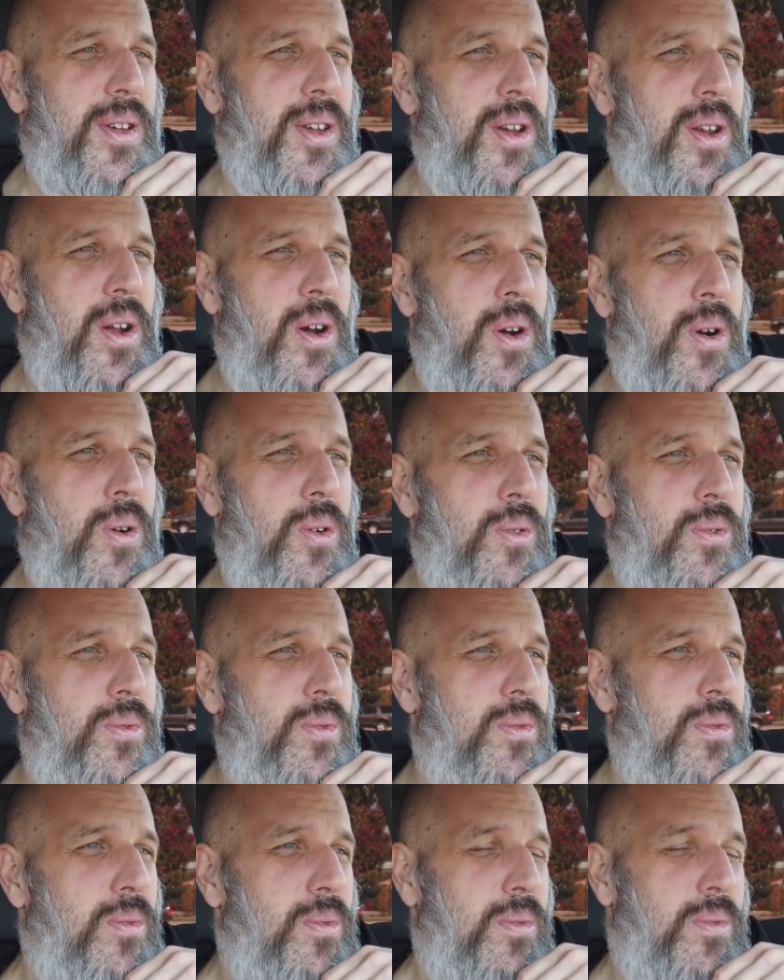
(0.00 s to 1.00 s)
you know,
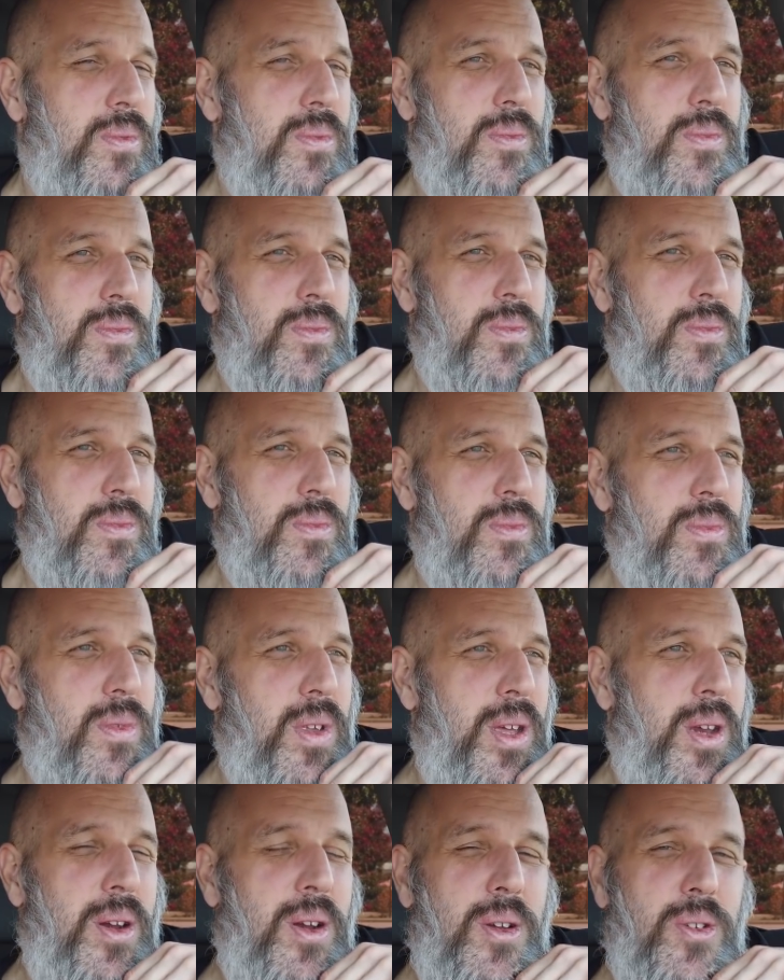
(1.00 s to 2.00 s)

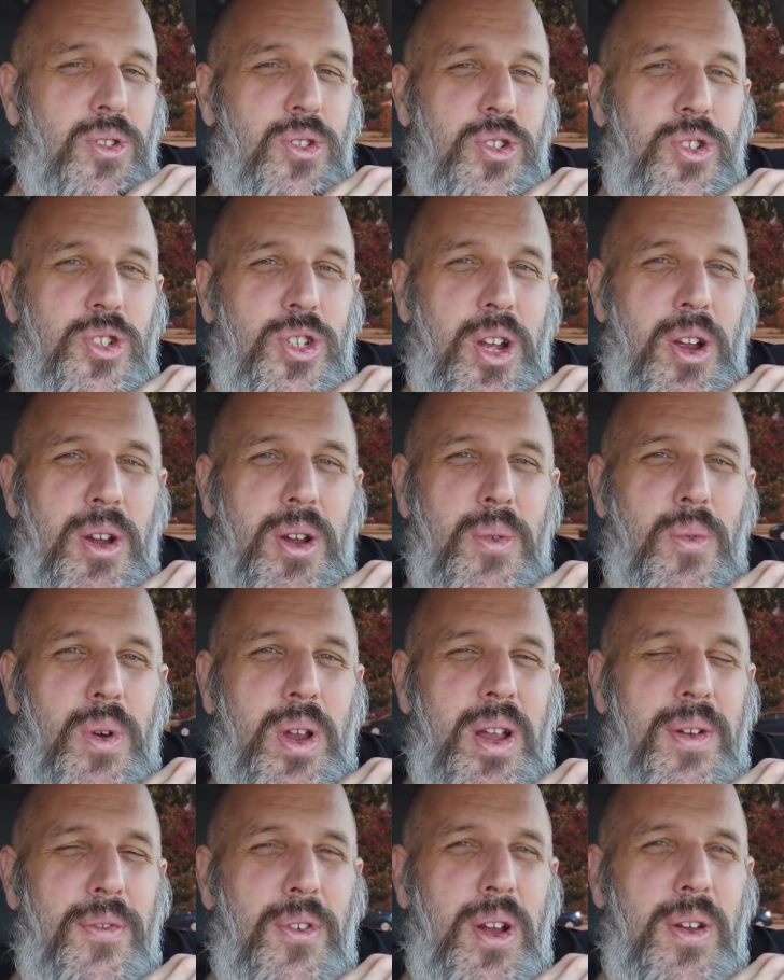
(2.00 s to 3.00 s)
I don't know, just sharing
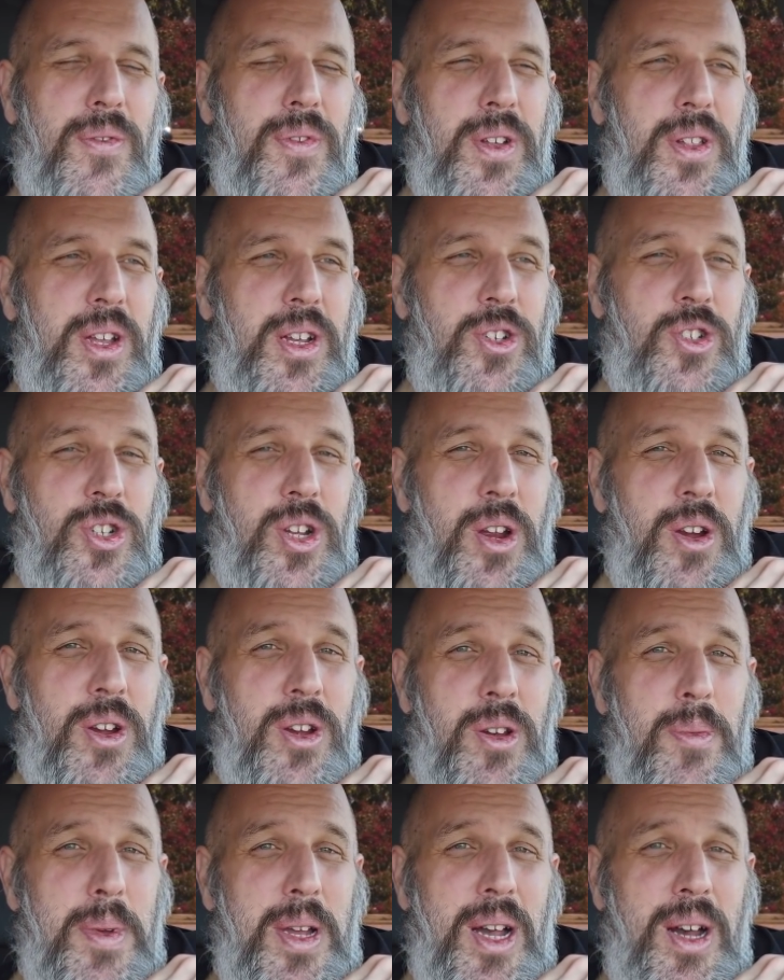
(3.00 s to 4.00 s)
whatever I feel like
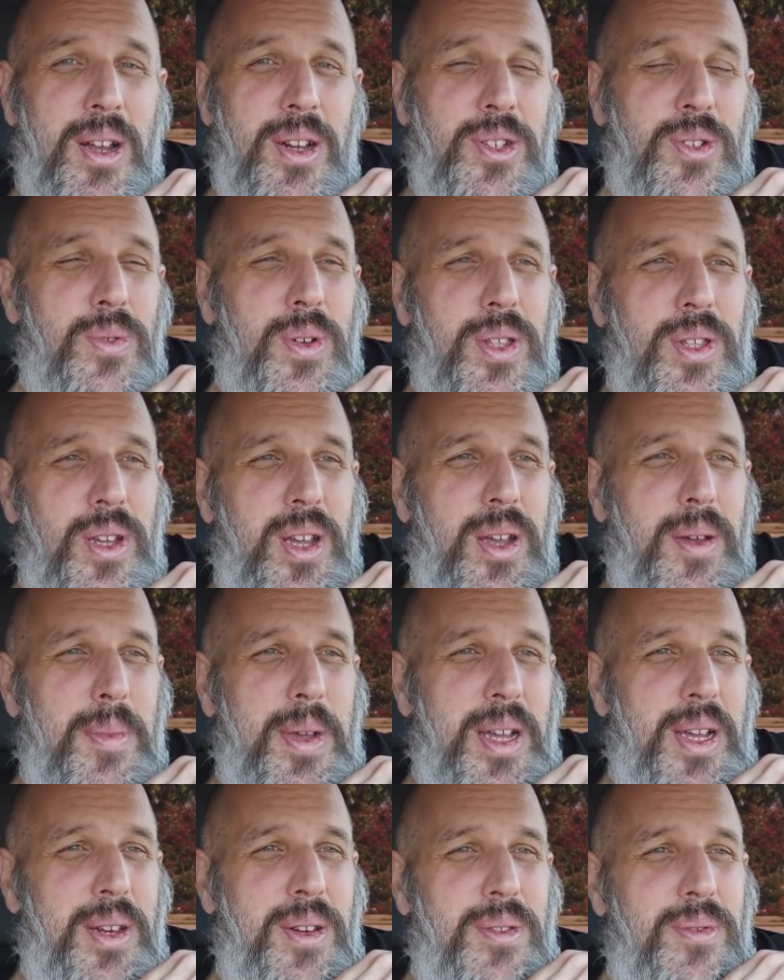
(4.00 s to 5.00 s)
sharing, to be honest with you. I
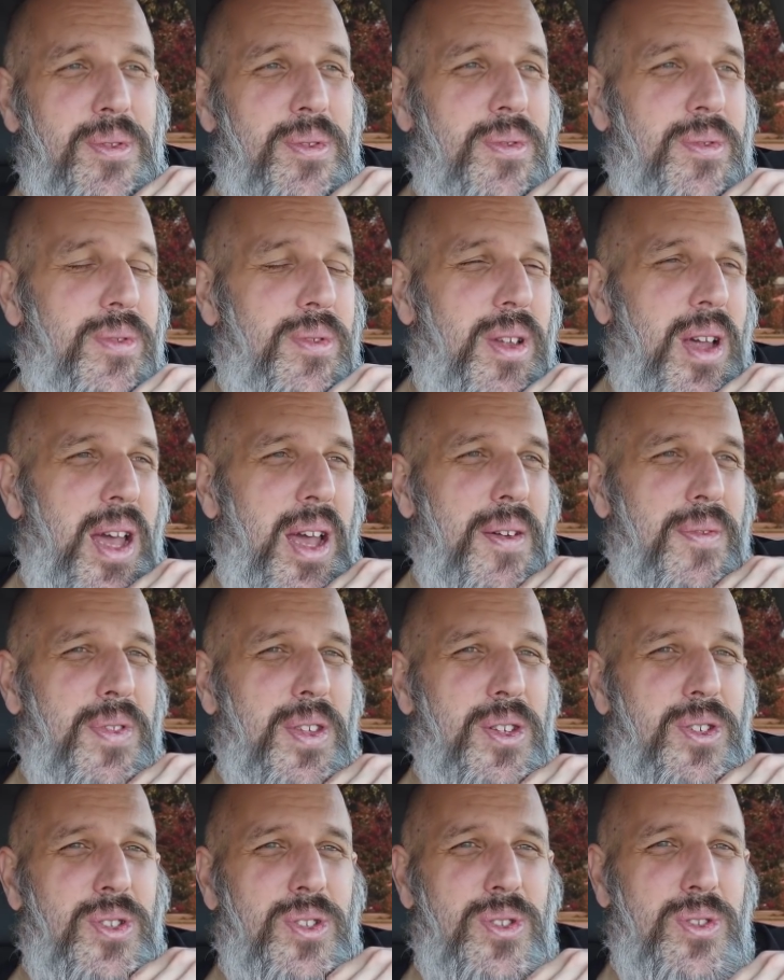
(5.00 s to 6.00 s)
mean, I have
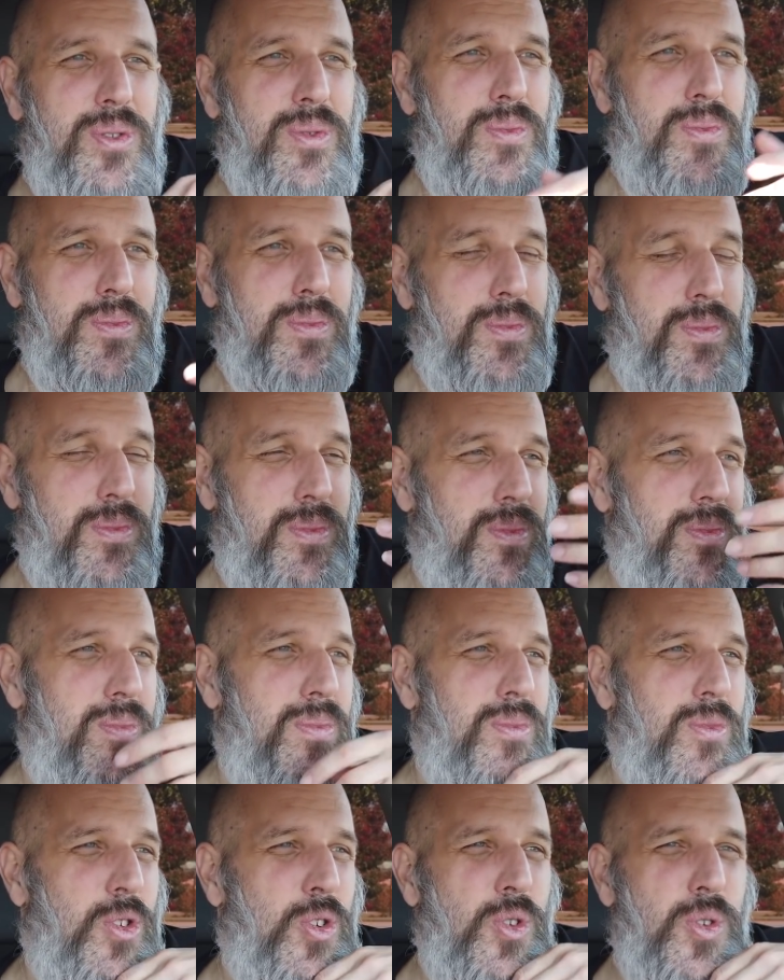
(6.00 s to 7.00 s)
this
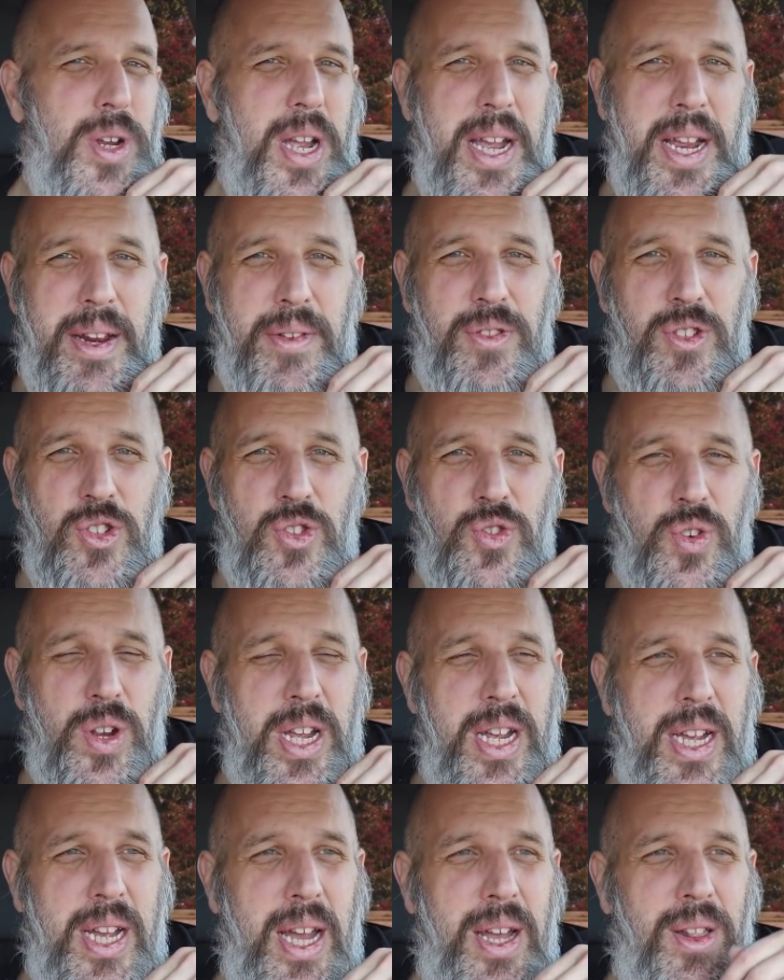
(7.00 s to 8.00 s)
creative
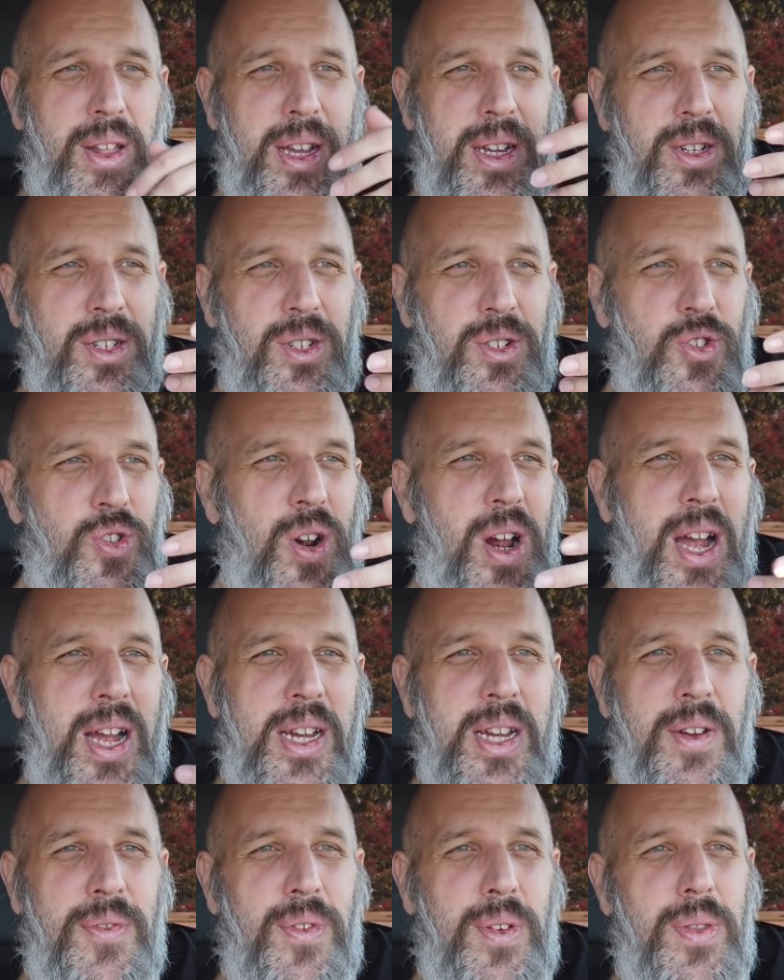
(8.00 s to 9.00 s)
streak. I like to try
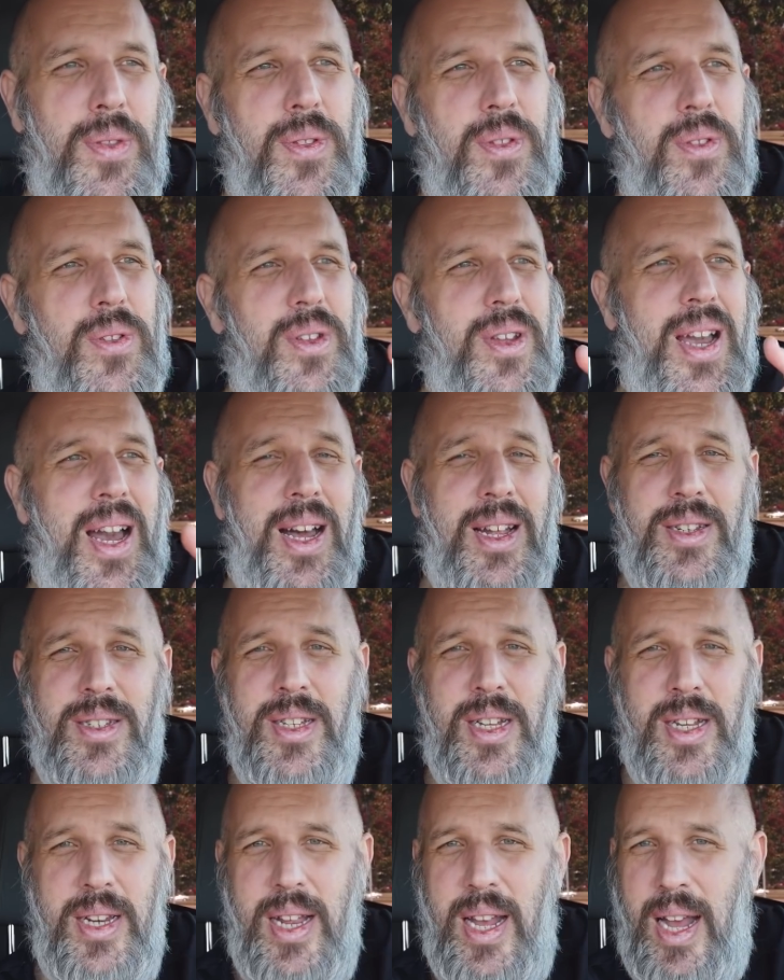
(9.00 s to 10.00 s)
different
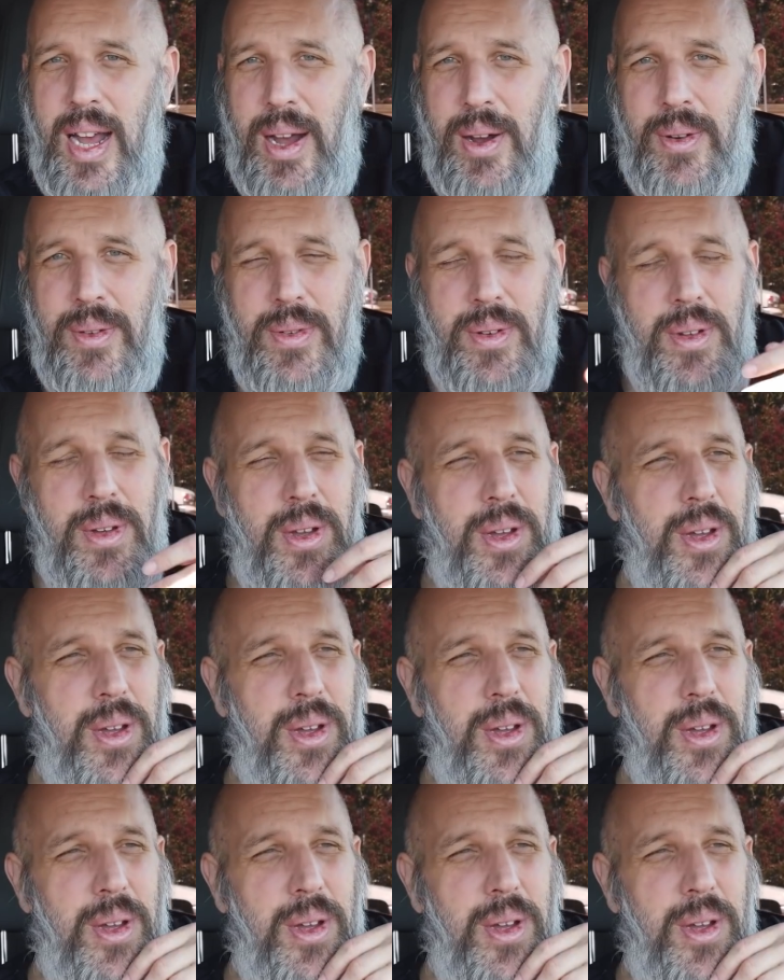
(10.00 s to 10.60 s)
content out